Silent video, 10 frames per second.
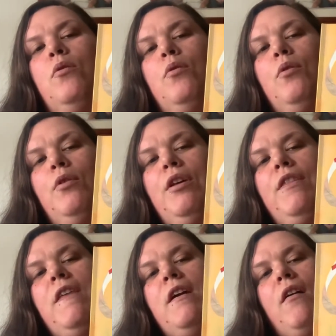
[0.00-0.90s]
Who do you
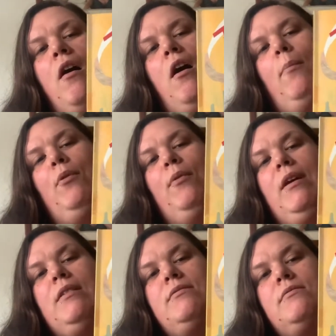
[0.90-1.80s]
think Amu
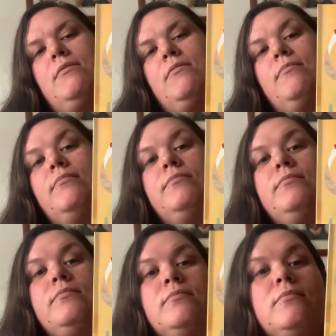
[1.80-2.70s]
is?
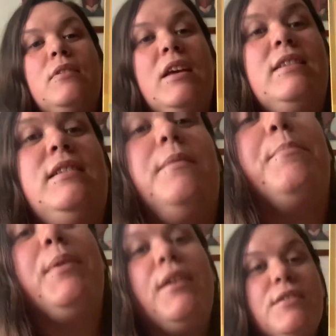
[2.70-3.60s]
Is it a
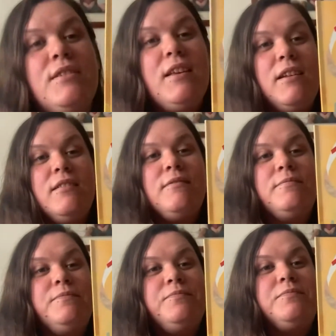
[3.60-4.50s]
person?
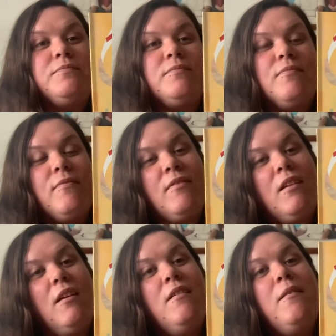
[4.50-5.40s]

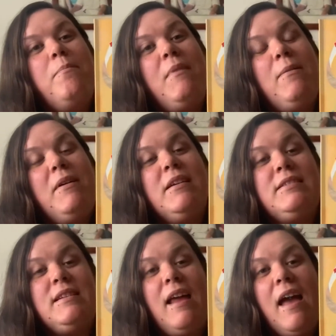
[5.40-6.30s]
Maybe it's
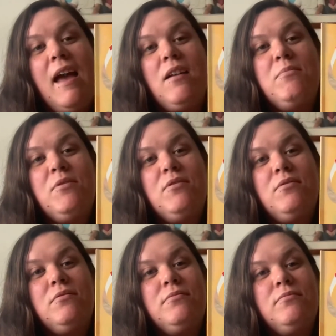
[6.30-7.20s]
an animal.
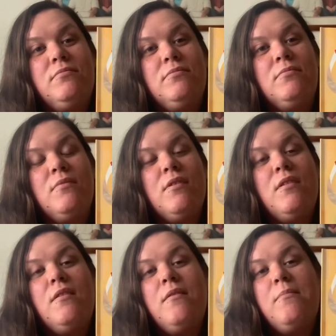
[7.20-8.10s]

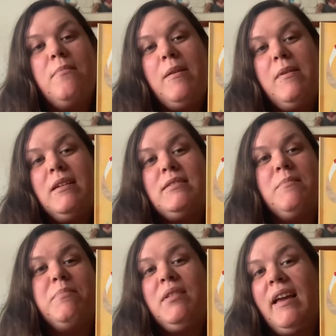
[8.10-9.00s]
Maybe it's a
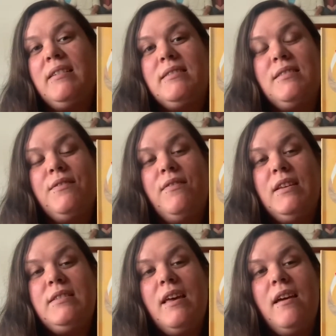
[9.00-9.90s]
place to
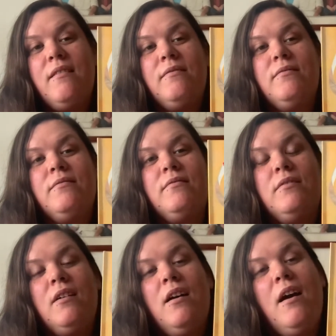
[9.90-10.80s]
visit.
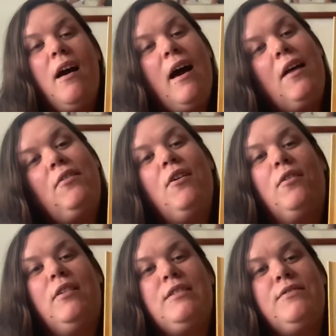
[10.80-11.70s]
I don't know.
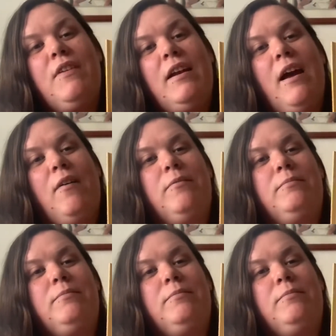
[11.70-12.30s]
Let's find out.